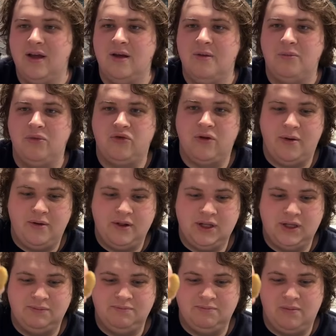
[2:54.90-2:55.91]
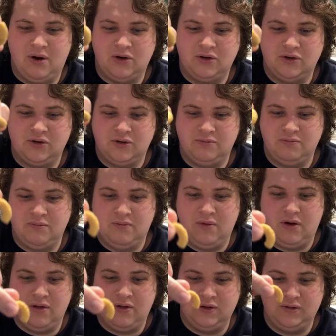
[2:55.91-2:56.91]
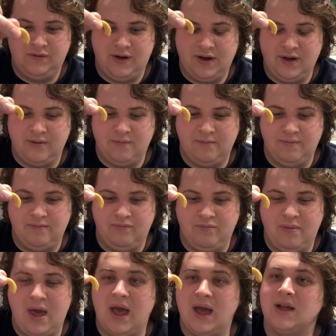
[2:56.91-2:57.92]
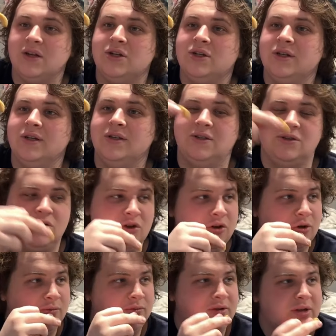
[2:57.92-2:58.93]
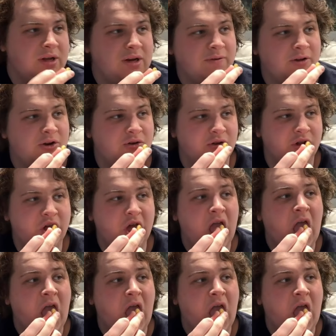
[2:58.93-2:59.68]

I'm trying one of these marsh, or these fucking mac and cheese tubes individually.